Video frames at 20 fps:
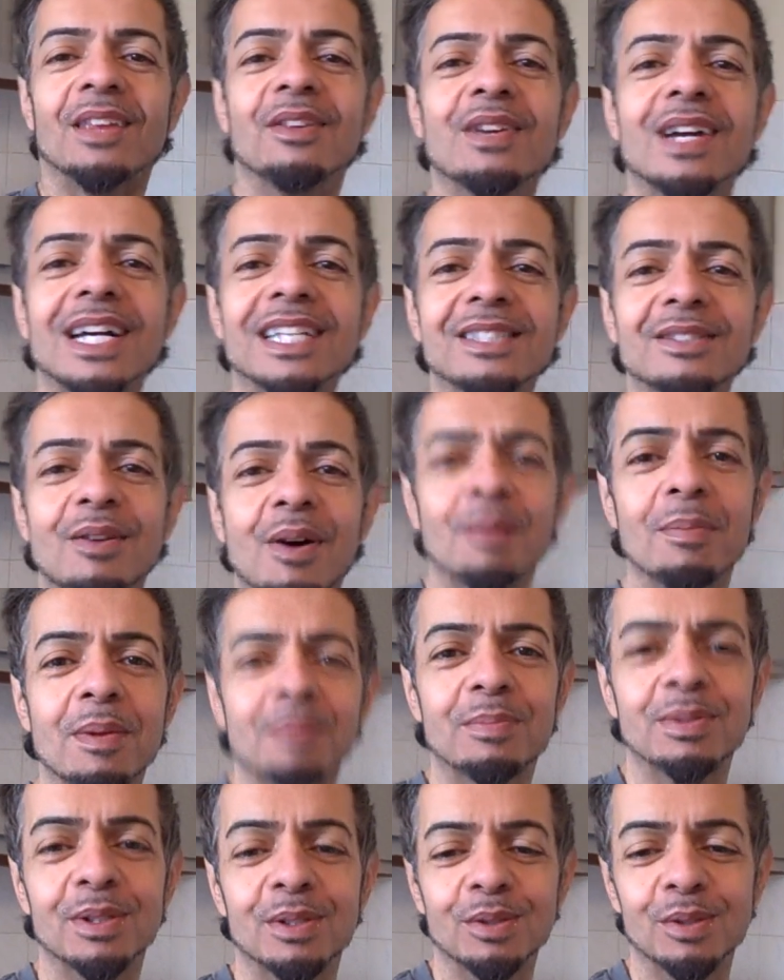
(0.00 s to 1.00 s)
You guys know I'm
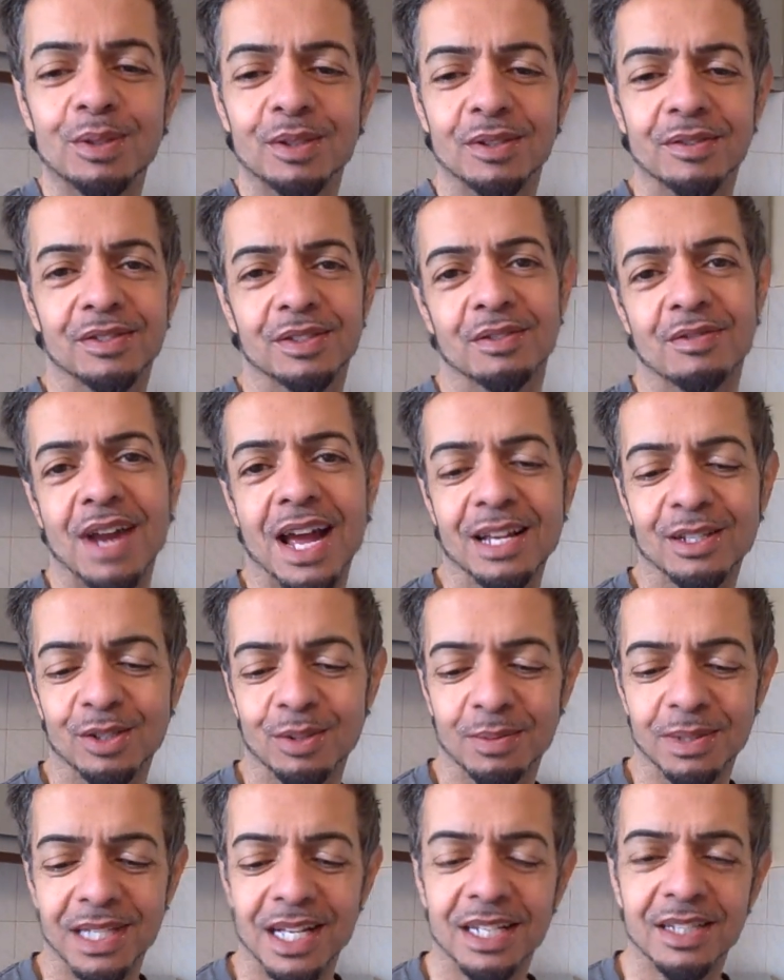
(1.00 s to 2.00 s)
the producer of Soraya
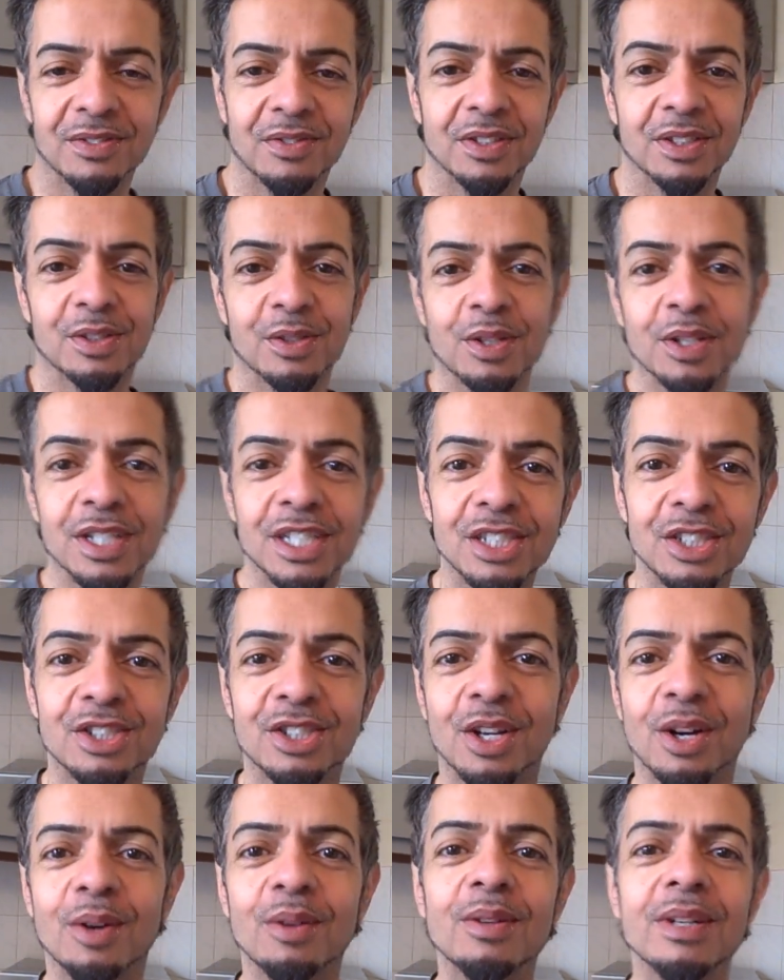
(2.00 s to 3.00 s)
Sobreidad's cooking
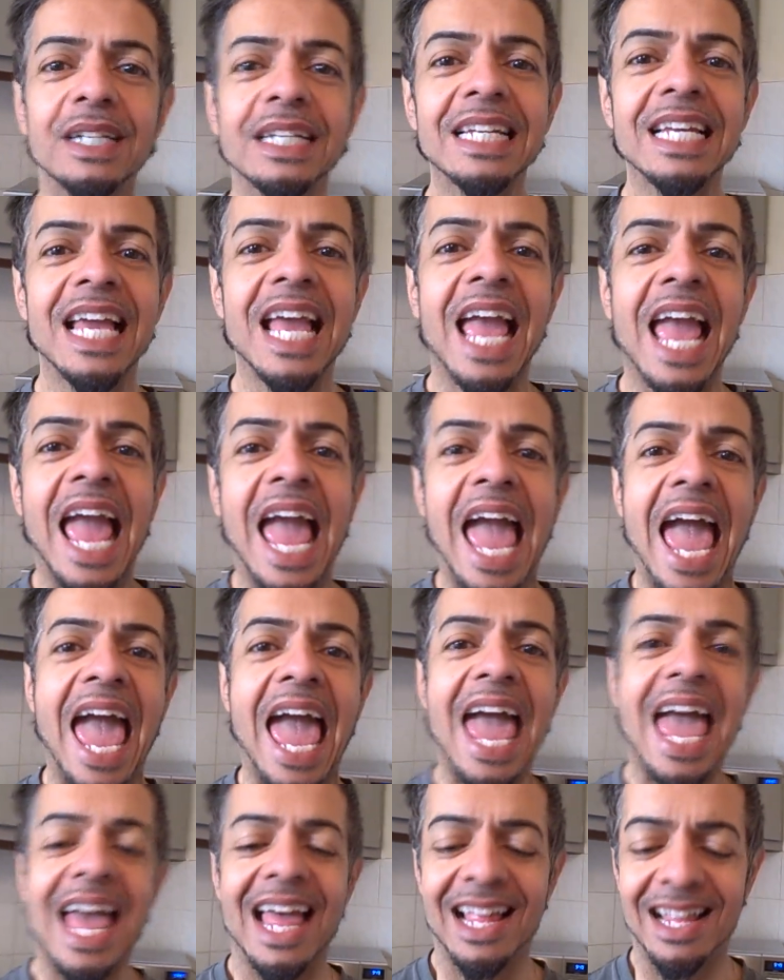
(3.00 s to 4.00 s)
show.
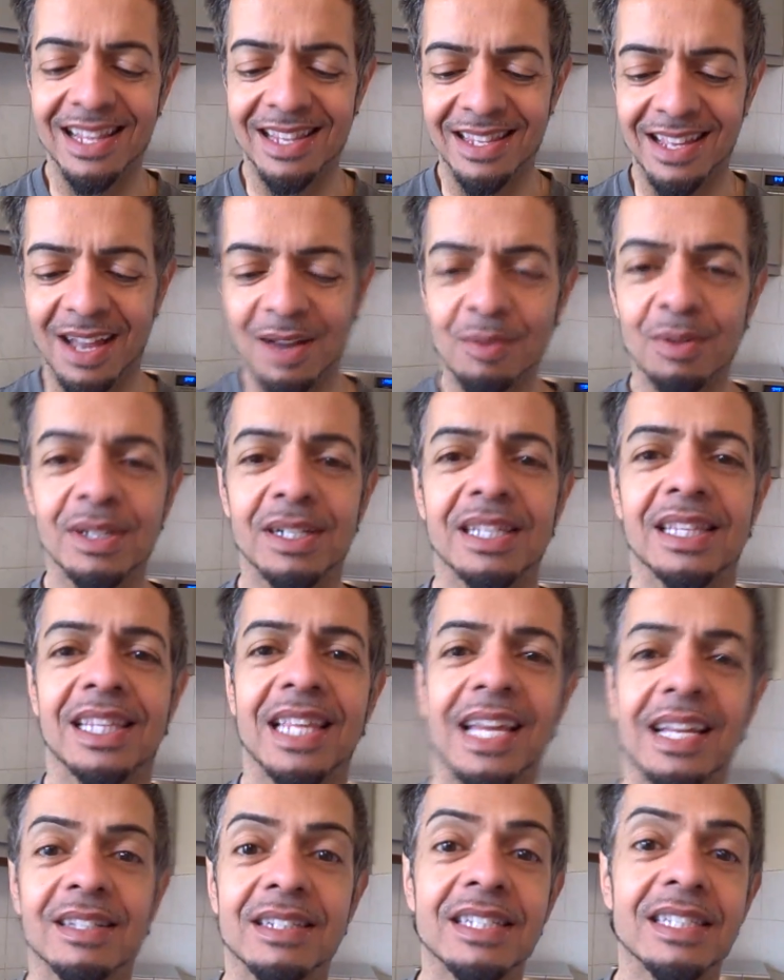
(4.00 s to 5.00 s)
And I want to
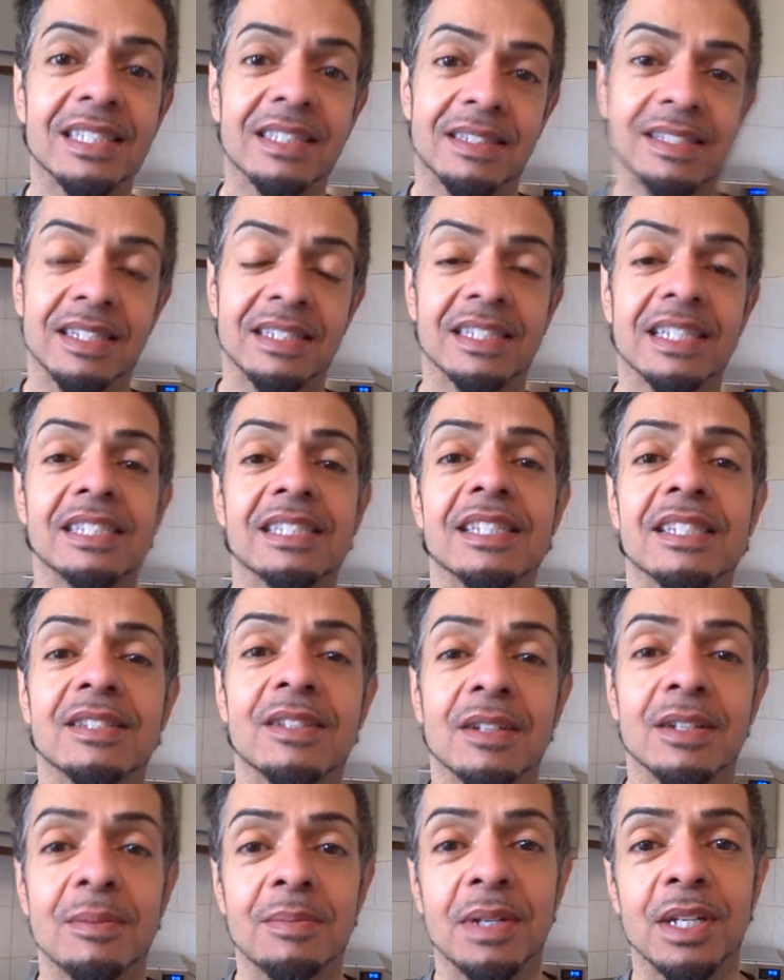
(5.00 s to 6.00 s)
thank... This is
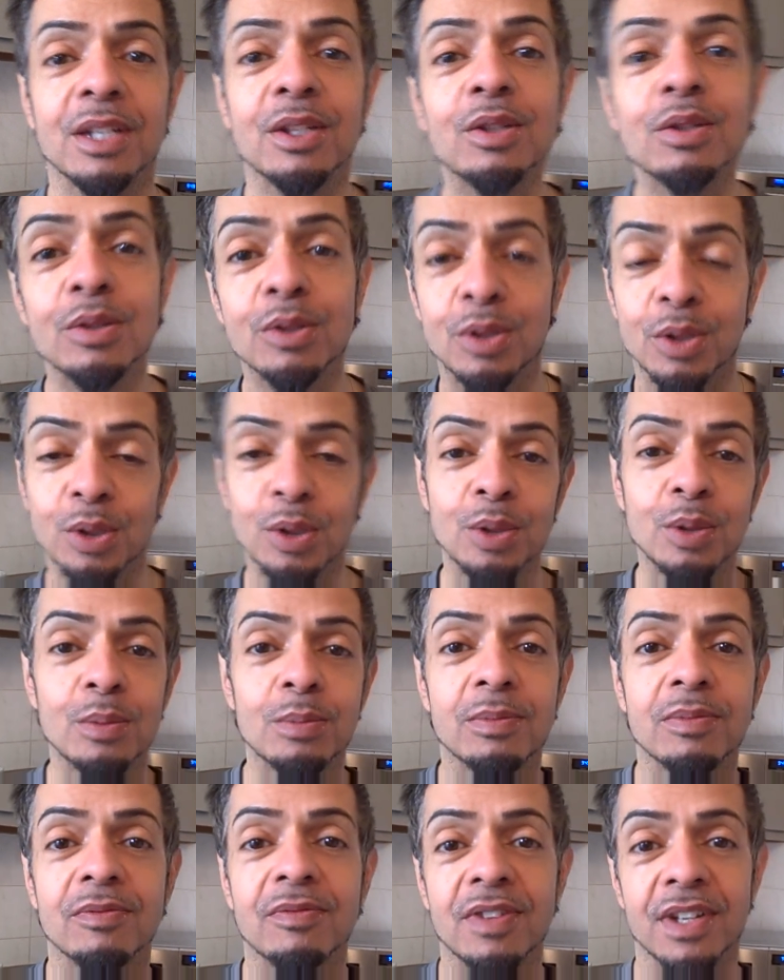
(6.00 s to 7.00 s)
going to be a
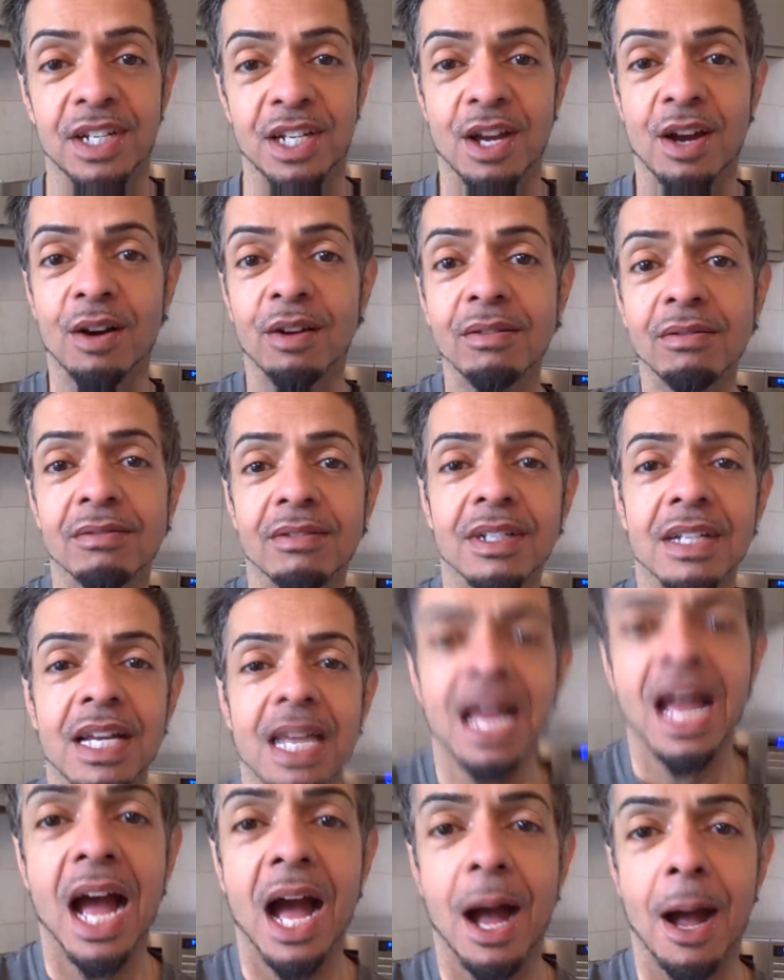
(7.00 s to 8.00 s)
YouTube video.
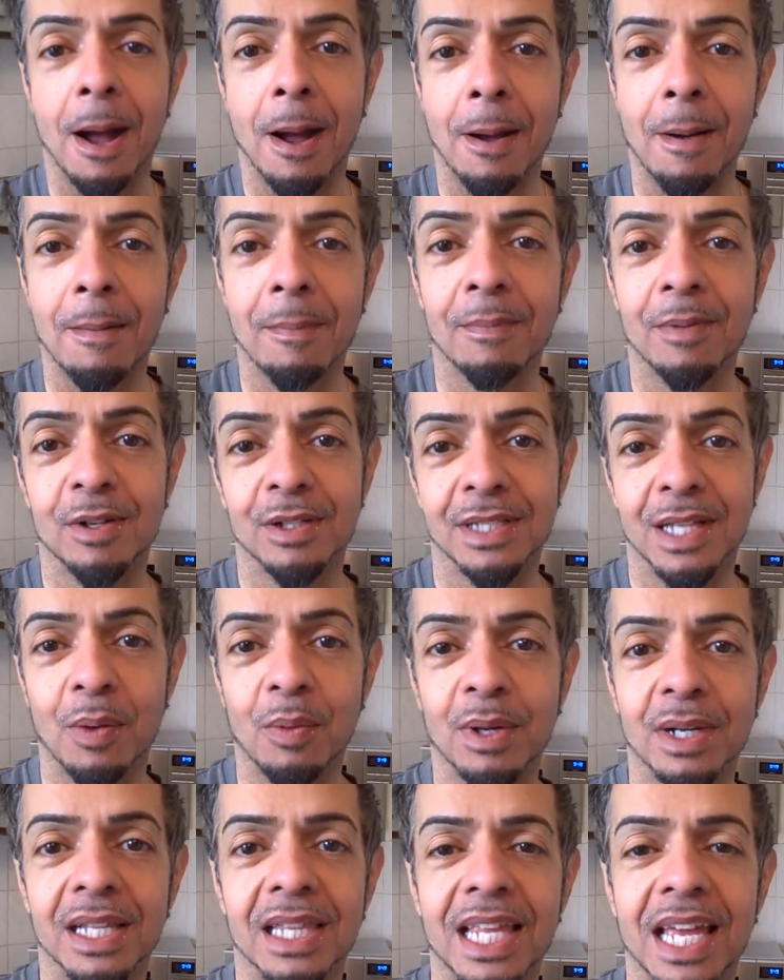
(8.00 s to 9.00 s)
Because I
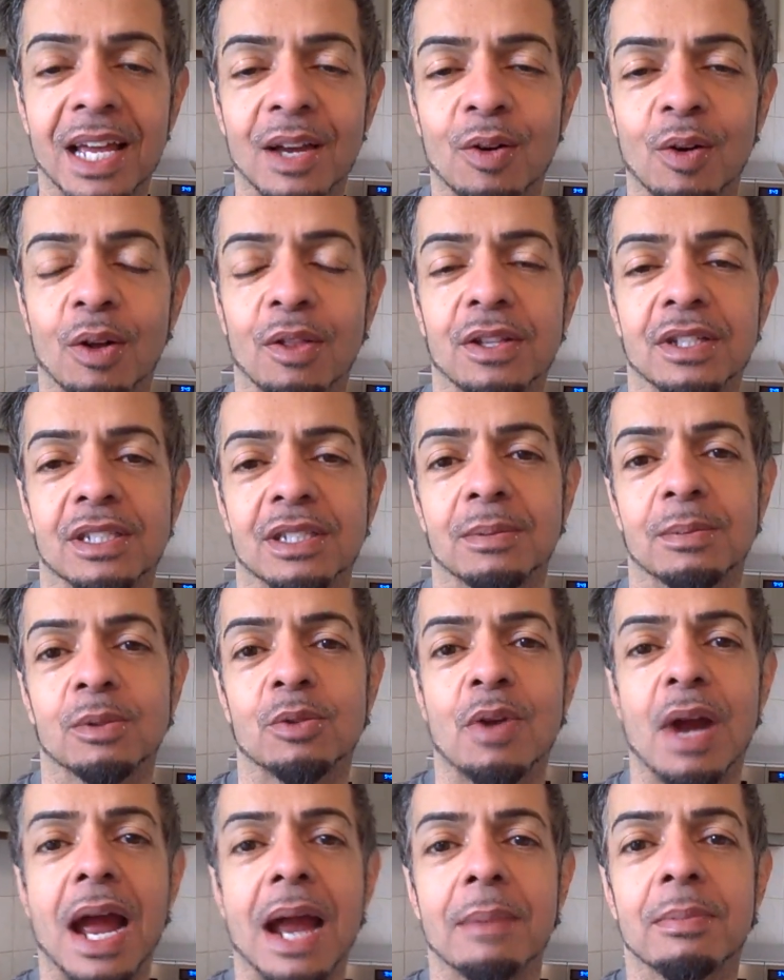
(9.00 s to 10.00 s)
want to thank all the
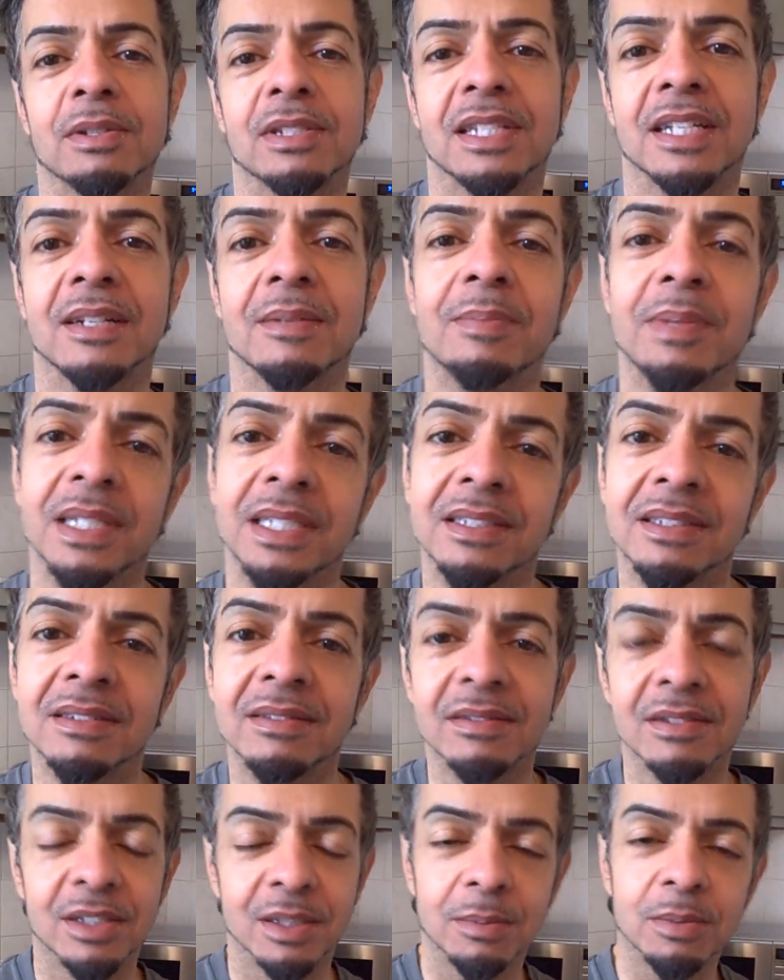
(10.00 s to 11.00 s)
subscribers that have been
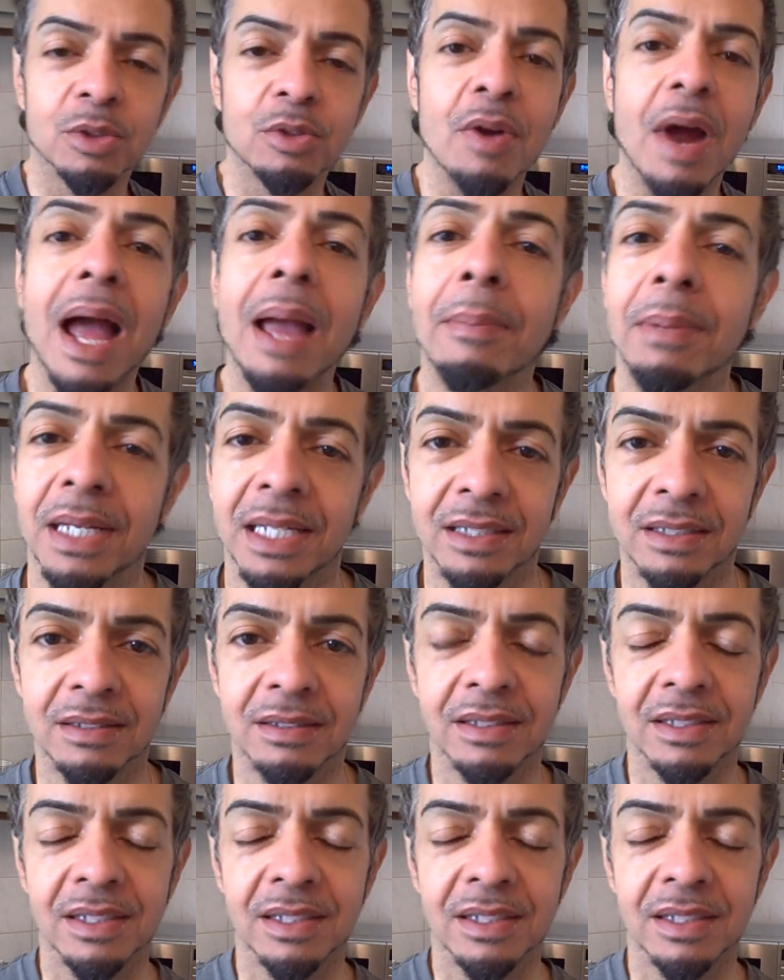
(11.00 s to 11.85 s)
subscribing